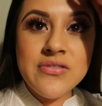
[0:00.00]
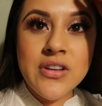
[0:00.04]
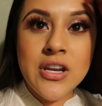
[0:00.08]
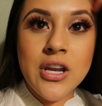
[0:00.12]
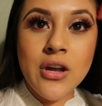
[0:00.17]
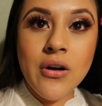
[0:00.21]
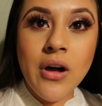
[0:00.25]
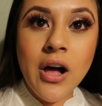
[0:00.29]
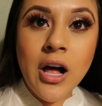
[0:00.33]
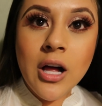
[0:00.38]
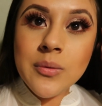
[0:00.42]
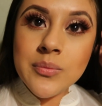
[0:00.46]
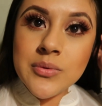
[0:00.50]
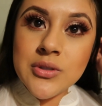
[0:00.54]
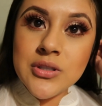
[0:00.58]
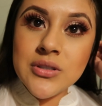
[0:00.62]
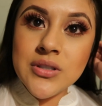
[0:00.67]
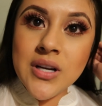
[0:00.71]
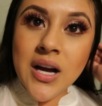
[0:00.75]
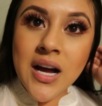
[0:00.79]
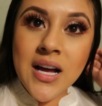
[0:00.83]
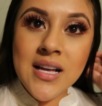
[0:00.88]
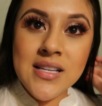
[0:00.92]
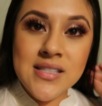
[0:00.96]
video helped
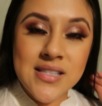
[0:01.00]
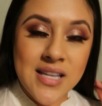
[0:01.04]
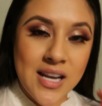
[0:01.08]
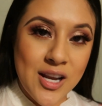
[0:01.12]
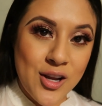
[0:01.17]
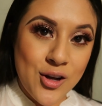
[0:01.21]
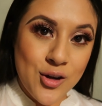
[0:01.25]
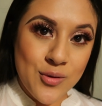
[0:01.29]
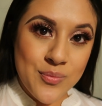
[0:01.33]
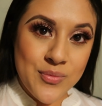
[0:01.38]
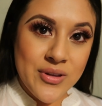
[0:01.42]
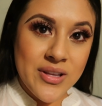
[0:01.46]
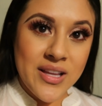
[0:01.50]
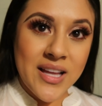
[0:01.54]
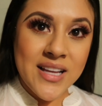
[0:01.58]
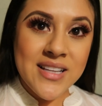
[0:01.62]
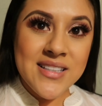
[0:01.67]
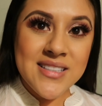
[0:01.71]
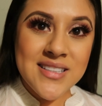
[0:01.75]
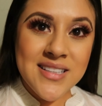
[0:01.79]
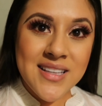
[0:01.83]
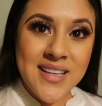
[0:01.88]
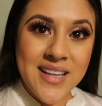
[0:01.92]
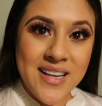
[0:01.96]
you guys, and I hope you
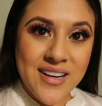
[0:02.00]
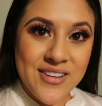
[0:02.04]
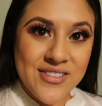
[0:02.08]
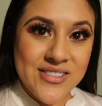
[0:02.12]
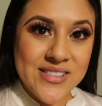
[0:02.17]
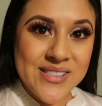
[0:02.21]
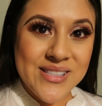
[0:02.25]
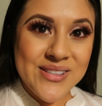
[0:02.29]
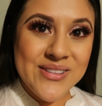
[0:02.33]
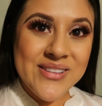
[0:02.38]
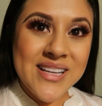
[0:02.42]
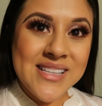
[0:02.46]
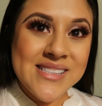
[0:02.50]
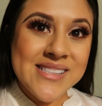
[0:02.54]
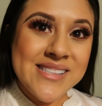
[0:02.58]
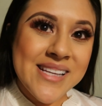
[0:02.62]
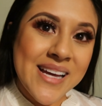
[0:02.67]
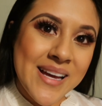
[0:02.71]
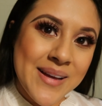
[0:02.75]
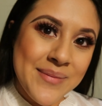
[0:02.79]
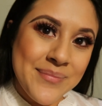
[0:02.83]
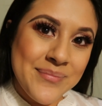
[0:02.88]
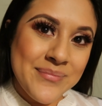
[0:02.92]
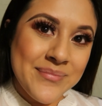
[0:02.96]
liked it, and I'll see you next
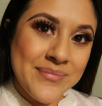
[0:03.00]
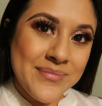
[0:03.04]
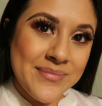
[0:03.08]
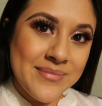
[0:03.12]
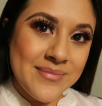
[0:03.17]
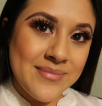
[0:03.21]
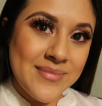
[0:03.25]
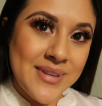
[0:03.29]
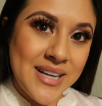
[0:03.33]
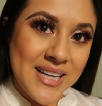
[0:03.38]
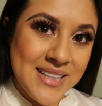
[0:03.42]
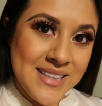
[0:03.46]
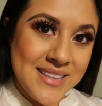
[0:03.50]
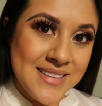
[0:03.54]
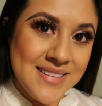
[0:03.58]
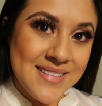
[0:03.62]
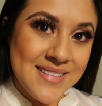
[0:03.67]
time. Bye.